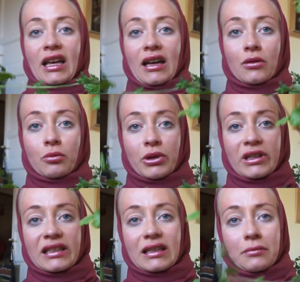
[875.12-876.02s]
I could put
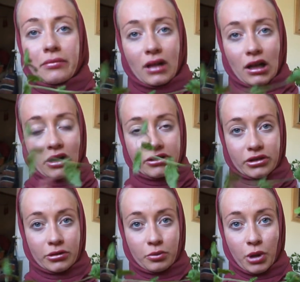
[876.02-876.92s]
it in a
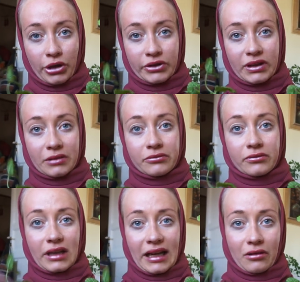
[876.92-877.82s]
larger pot and
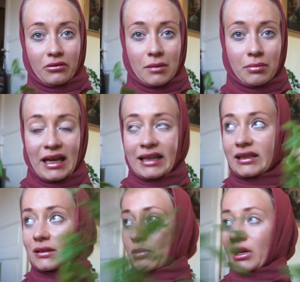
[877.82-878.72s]
like replant
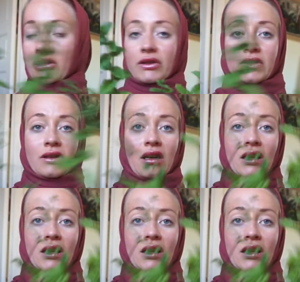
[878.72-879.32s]
it, because